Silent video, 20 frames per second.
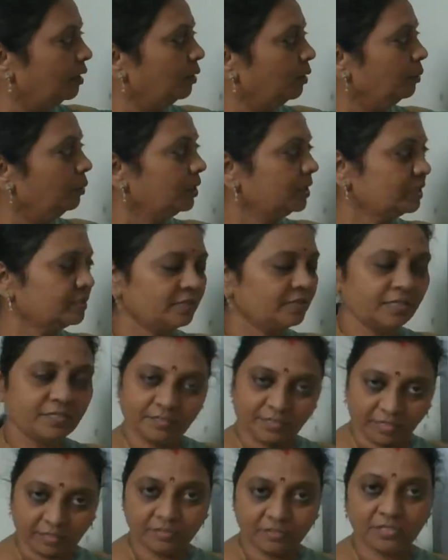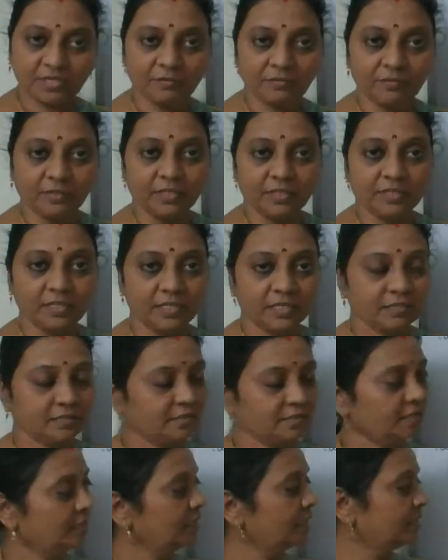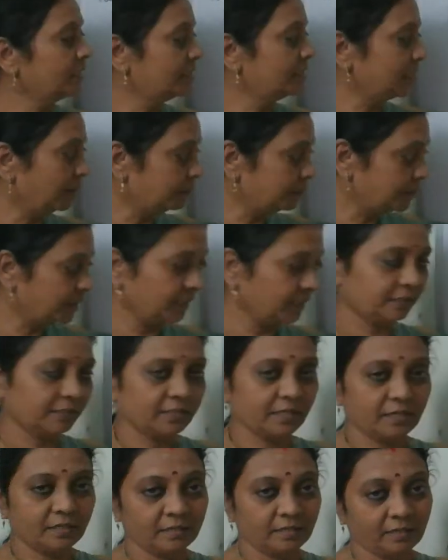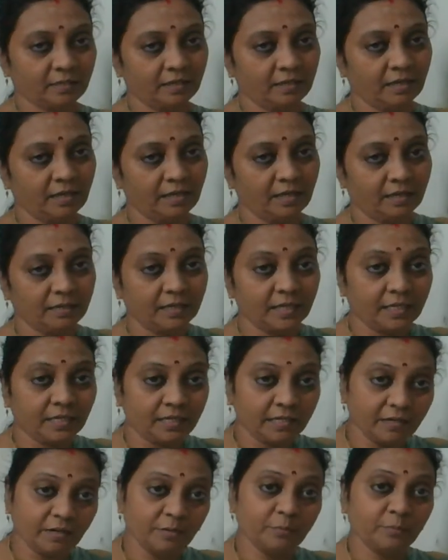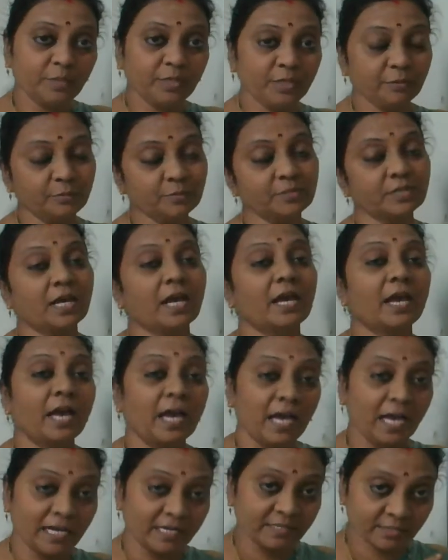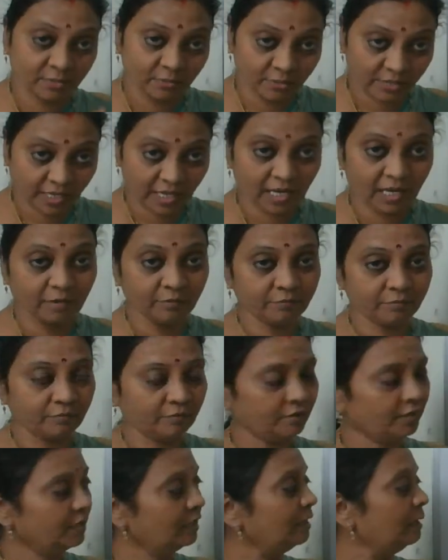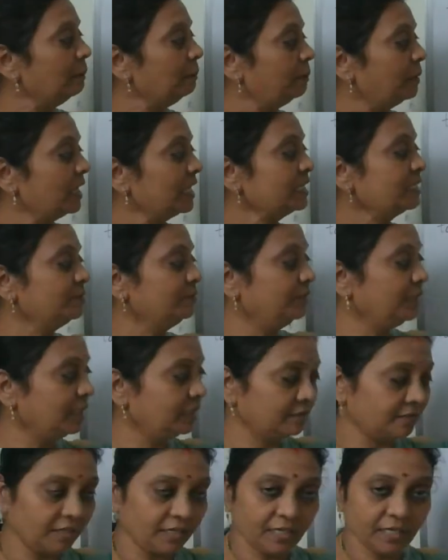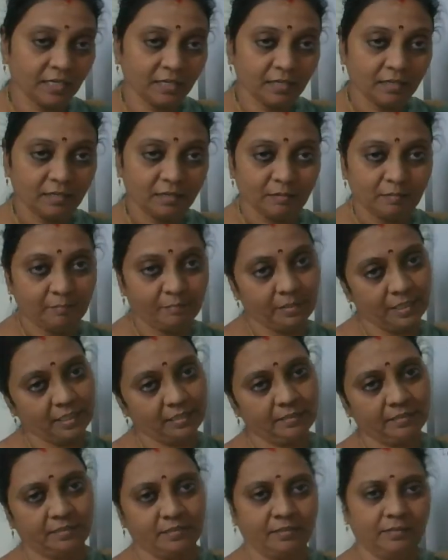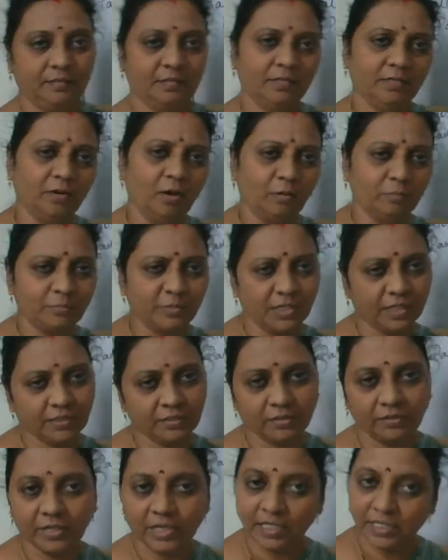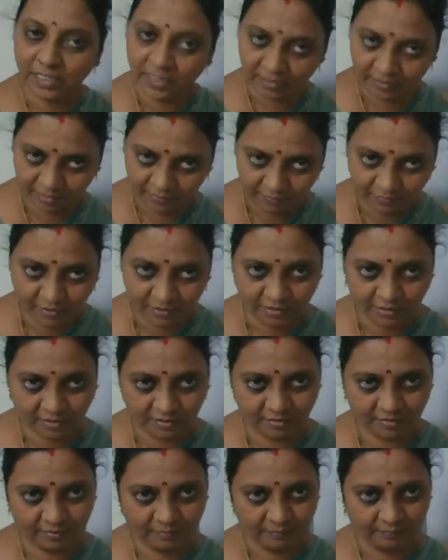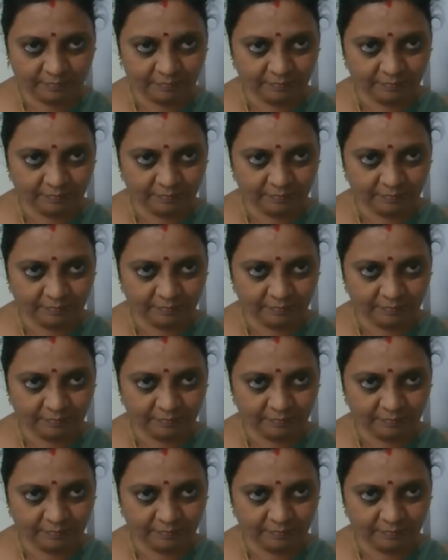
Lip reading: What is the structure for this? Subject. Here we use has or have plus V3 plus object or any other words.